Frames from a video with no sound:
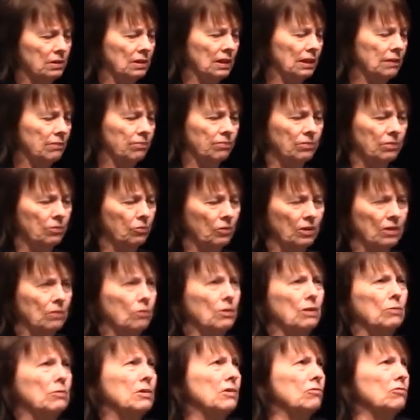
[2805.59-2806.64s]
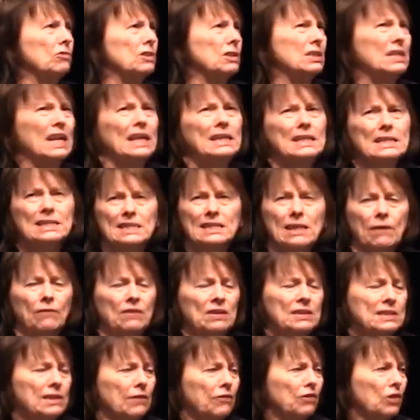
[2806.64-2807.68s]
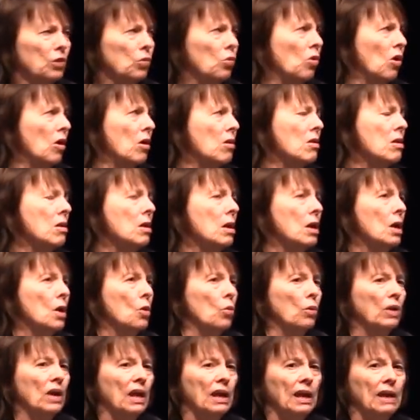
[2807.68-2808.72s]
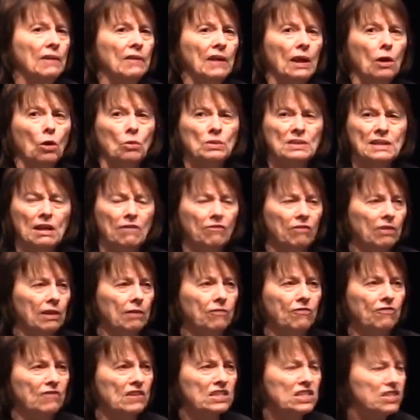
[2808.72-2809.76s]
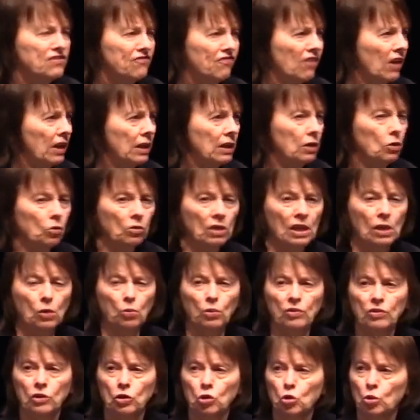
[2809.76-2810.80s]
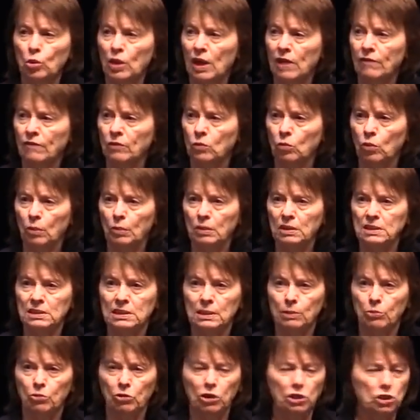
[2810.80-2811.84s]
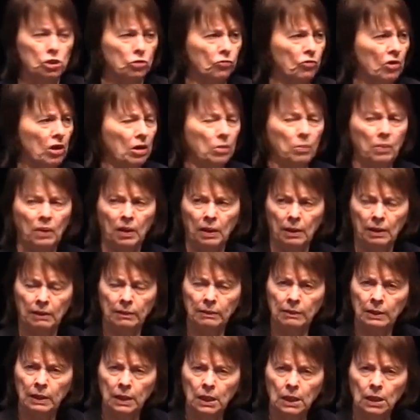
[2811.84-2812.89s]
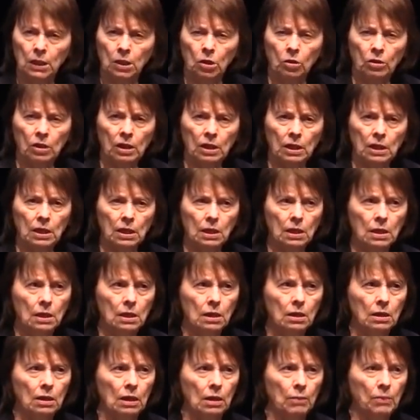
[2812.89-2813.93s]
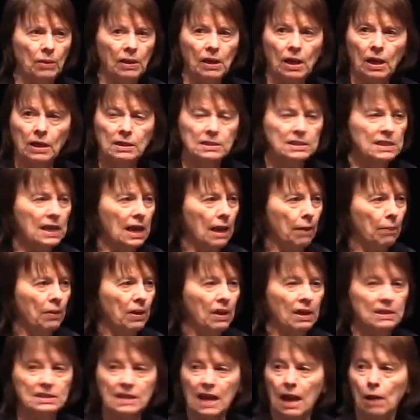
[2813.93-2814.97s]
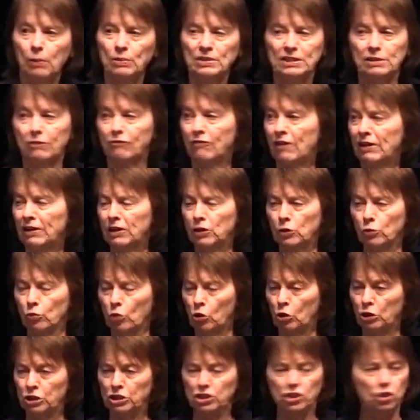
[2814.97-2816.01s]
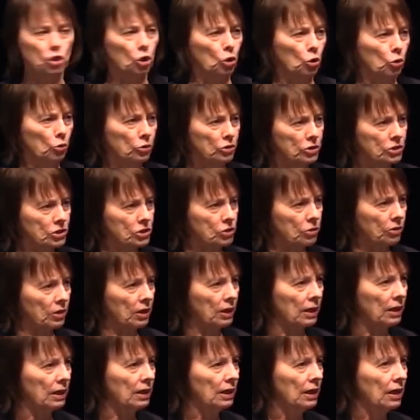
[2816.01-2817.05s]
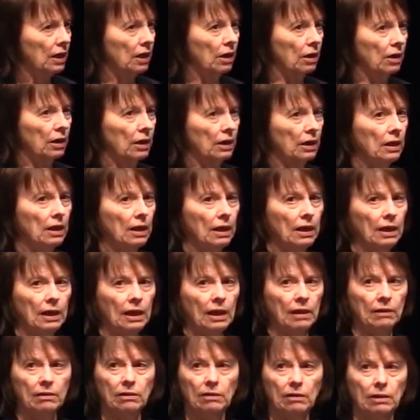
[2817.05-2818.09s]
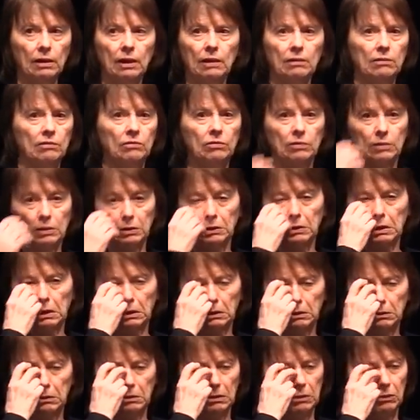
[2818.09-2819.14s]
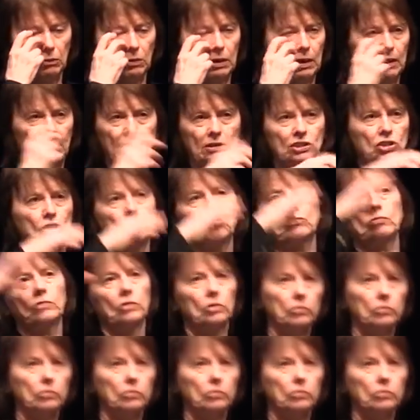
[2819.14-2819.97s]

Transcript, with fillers: like we went when it was 1970, 71, when I had that almost that, that fist fight, okay, with the New Haven Women's Liberation Rock Band, okay, all right, because uh, because I was defending the Rolling Stones, okay, uh, uh and and and, and uh, I had this